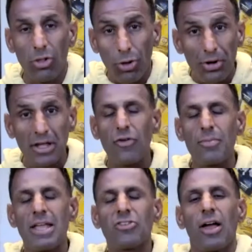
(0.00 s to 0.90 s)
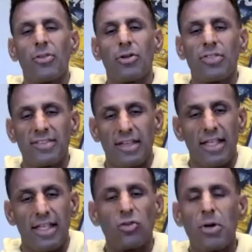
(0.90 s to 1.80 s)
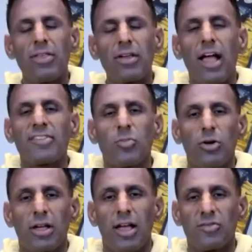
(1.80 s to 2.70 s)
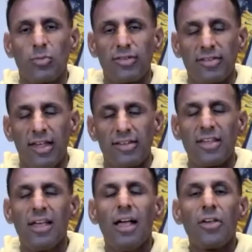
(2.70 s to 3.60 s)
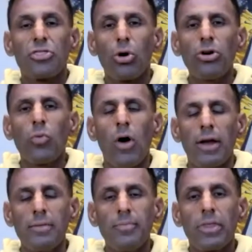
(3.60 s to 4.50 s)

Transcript: Learning from each other, things like that. So bring the customer into customer success. Third one